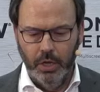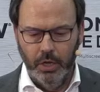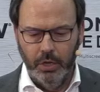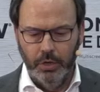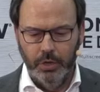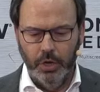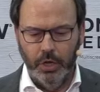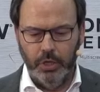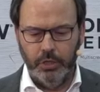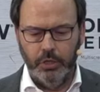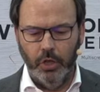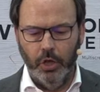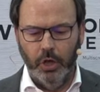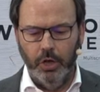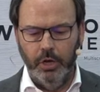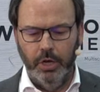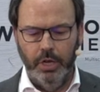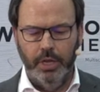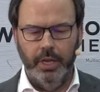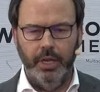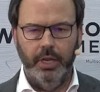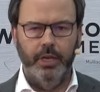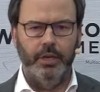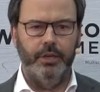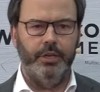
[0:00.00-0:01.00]
not
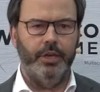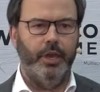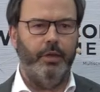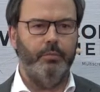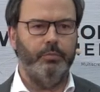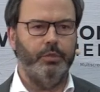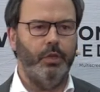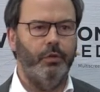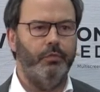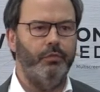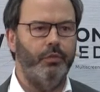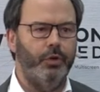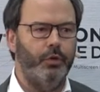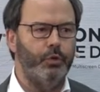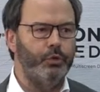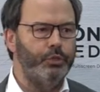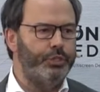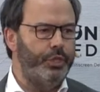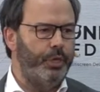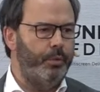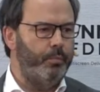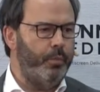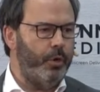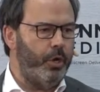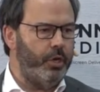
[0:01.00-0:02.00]
only in terms of
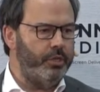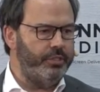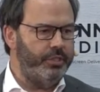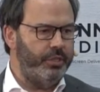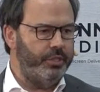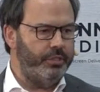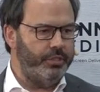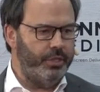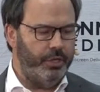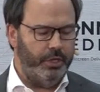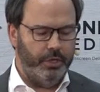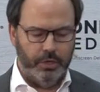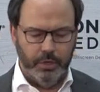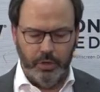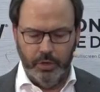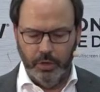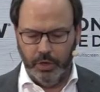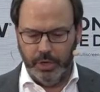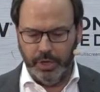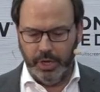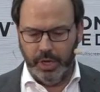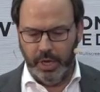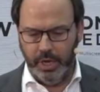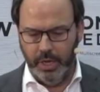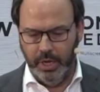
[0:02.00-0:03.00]
acoustic processing,
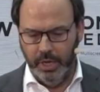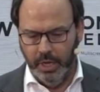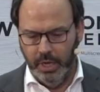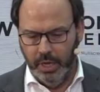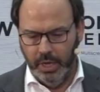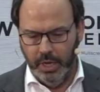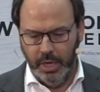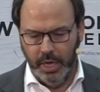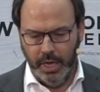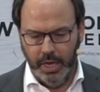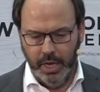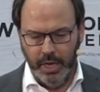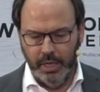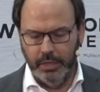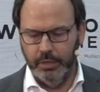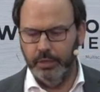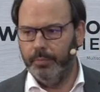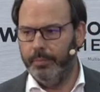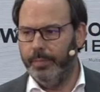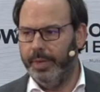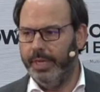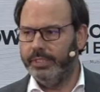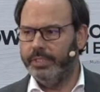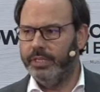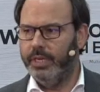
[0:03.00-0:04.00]
okay, and
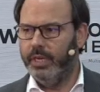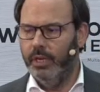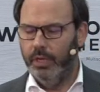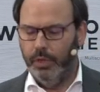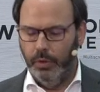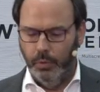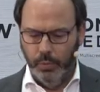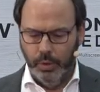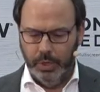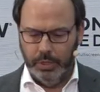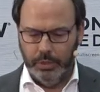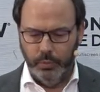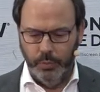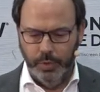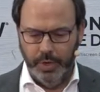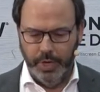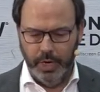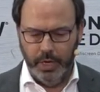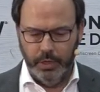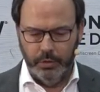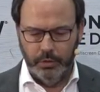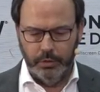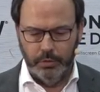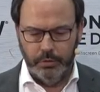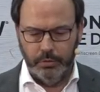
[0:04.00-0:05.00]
basically what we
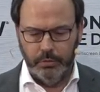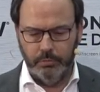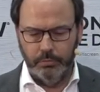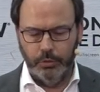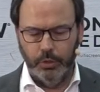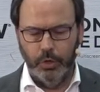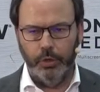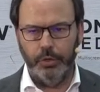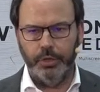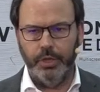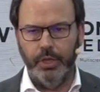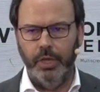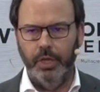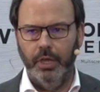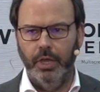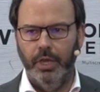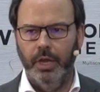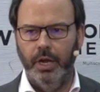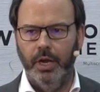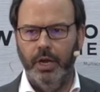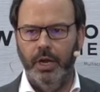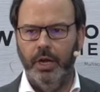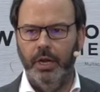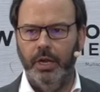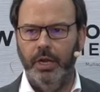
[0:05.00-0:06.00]
are talking
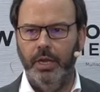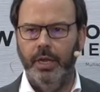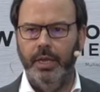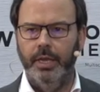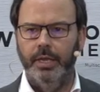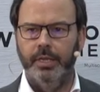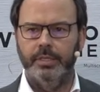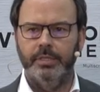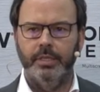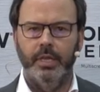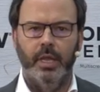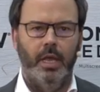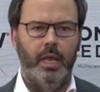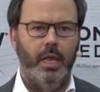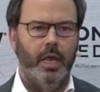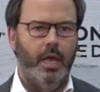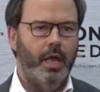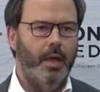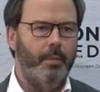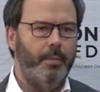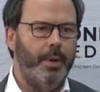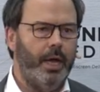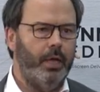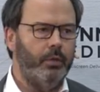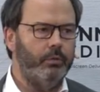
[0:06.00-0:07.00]
here is
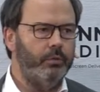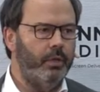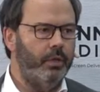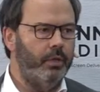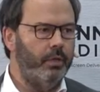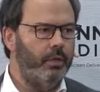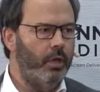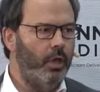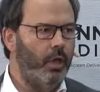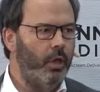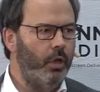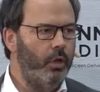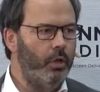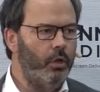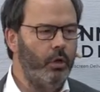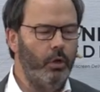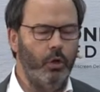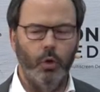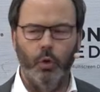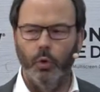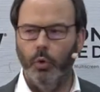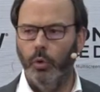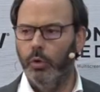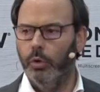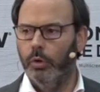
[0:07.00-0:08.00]
about
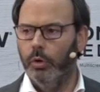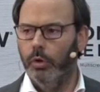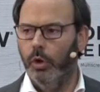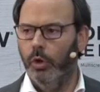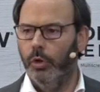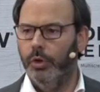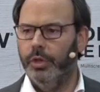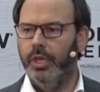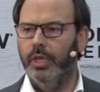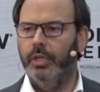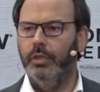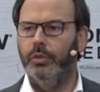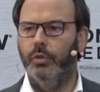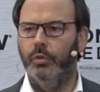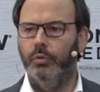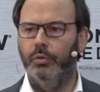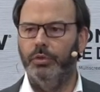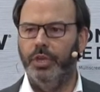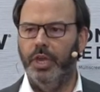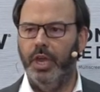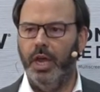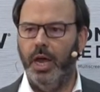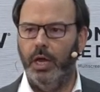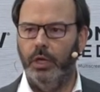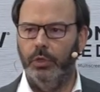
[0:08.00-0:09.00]
looking to
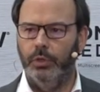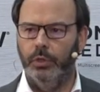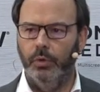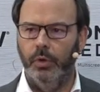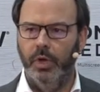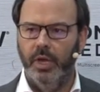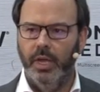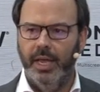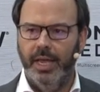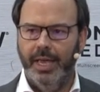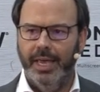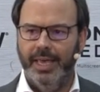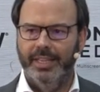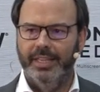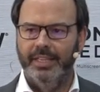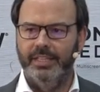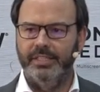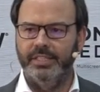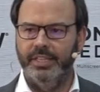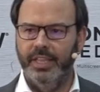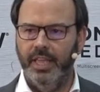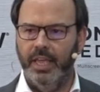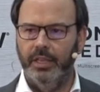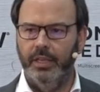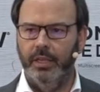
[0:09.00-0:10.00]
the audio,
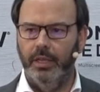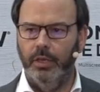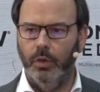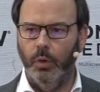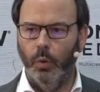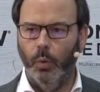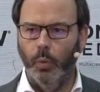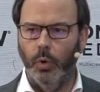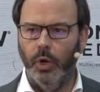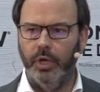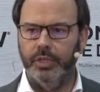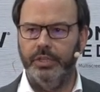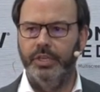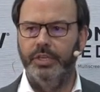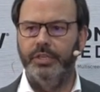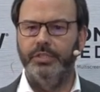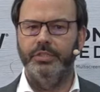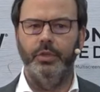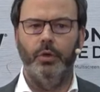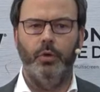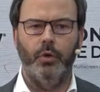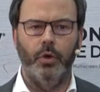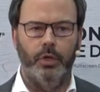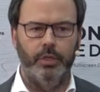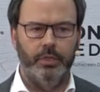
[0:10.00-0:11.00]
understanding what is
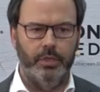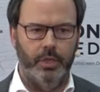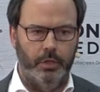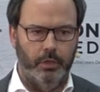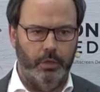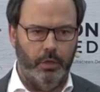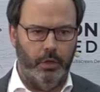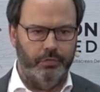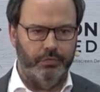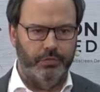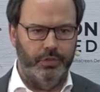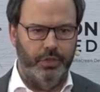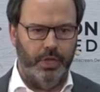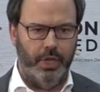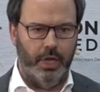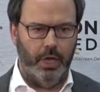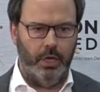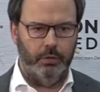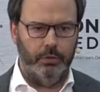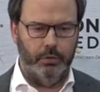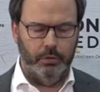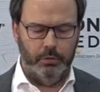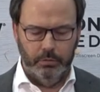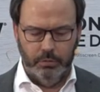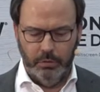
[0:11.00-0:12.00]
the content of the
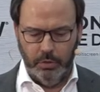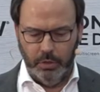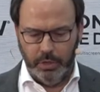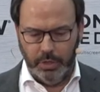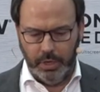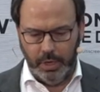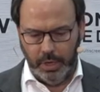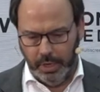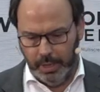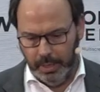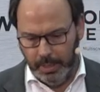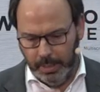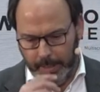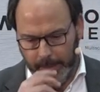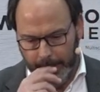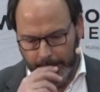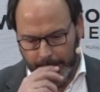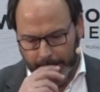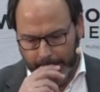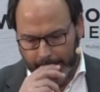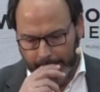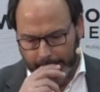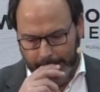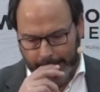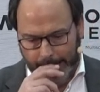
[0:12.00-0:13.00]
audio, okay?
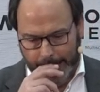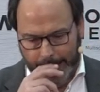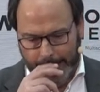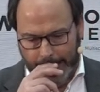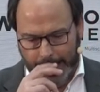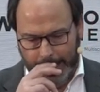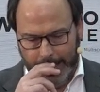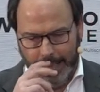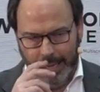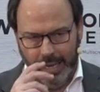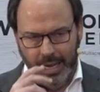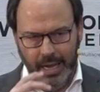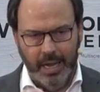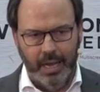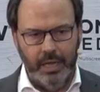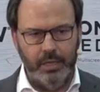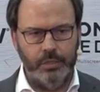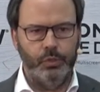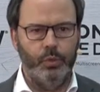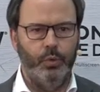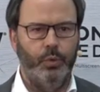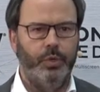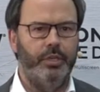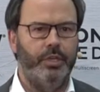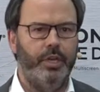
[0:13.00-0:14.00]
Uh,
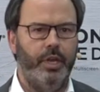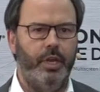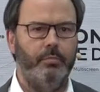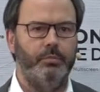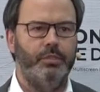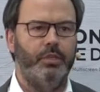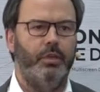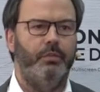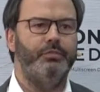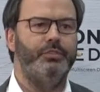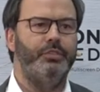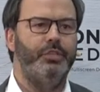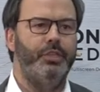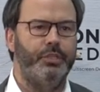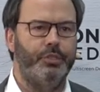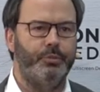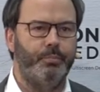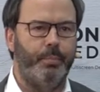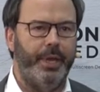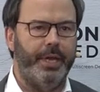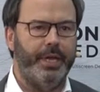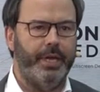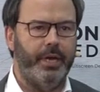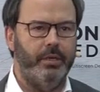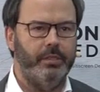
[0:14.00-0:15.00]
also in terms of the
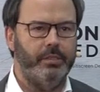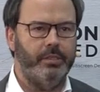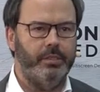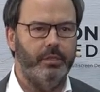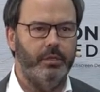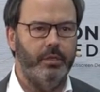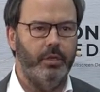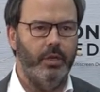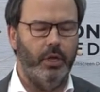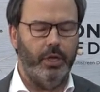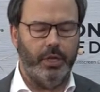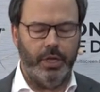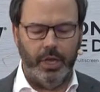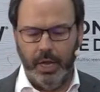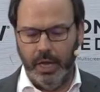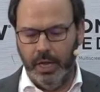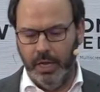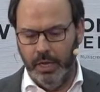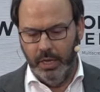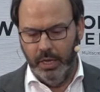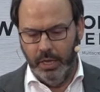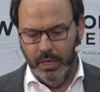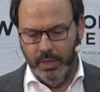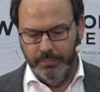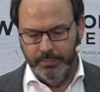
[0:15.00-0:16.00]
speakers, okay?
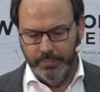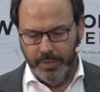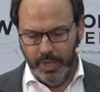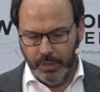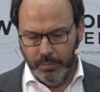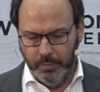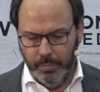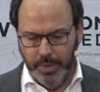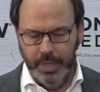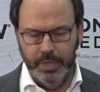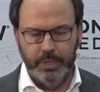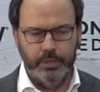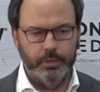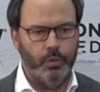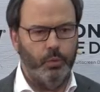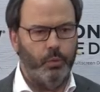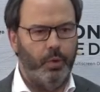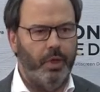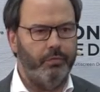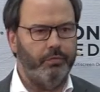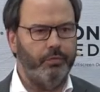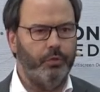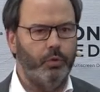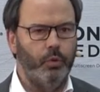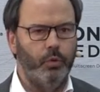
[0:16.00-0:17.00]
That means you
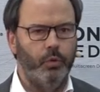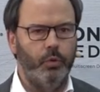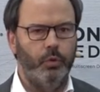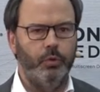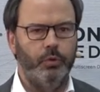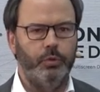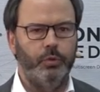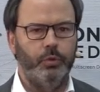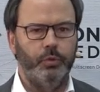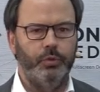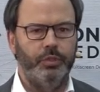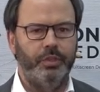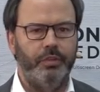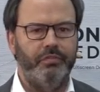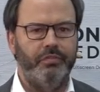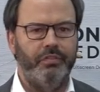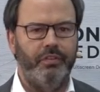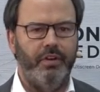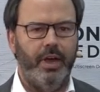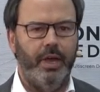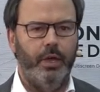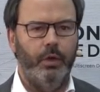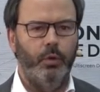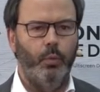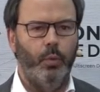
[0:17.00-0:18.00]
have to, to
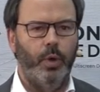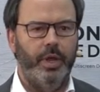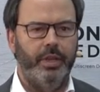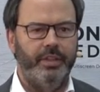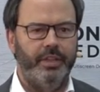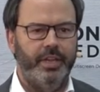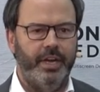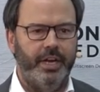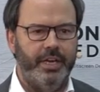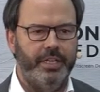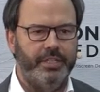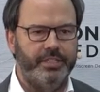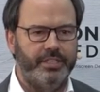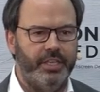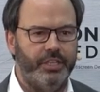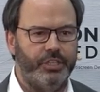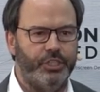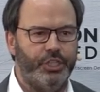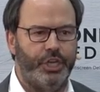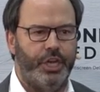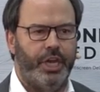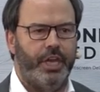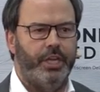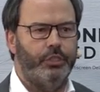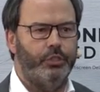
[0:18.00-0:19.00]
define when there is a
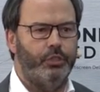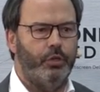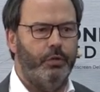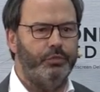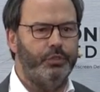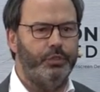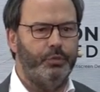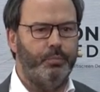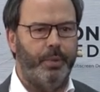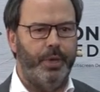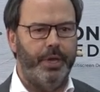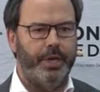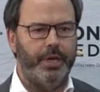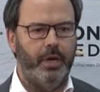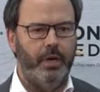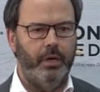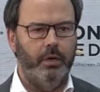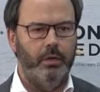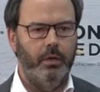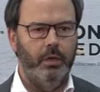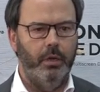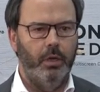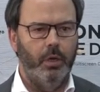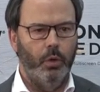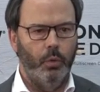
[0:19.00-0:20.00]
change of speaker,
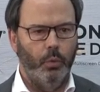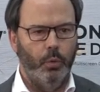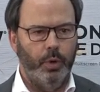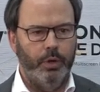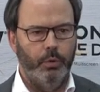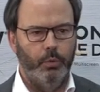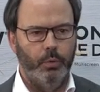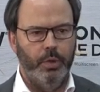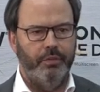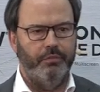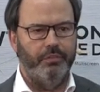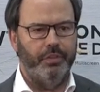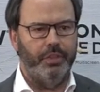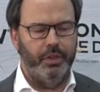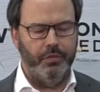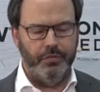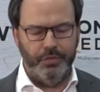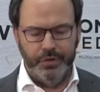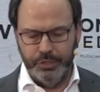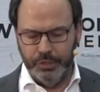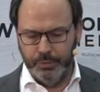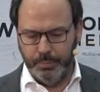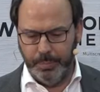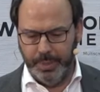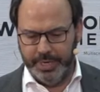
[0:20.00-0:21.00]
when we have a
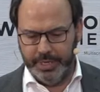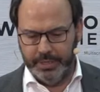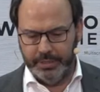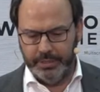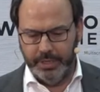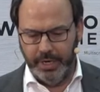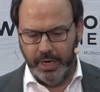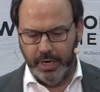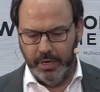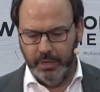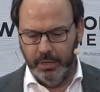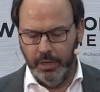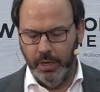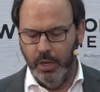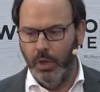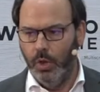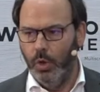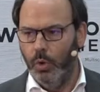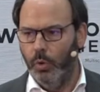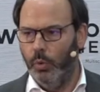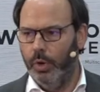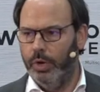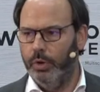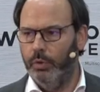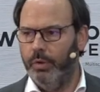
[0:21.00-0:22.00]
different speaker turn,
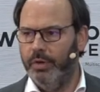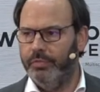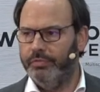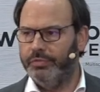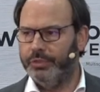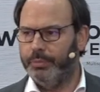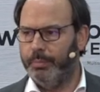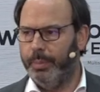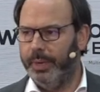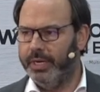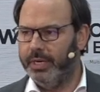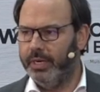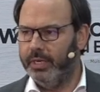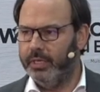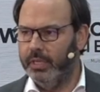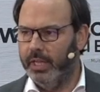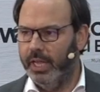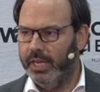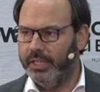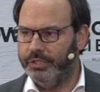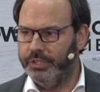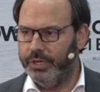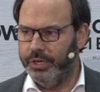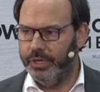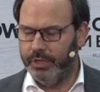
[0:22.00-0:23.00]
when we have speaker
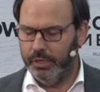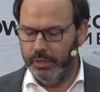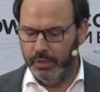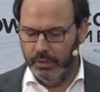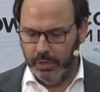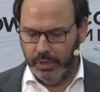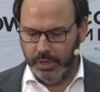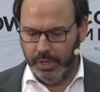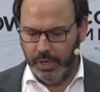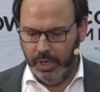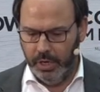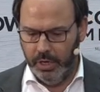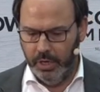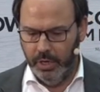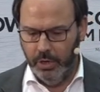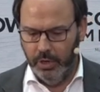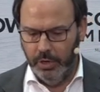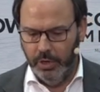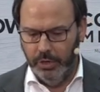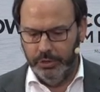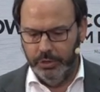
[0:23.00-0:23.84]
clustering, okay, on,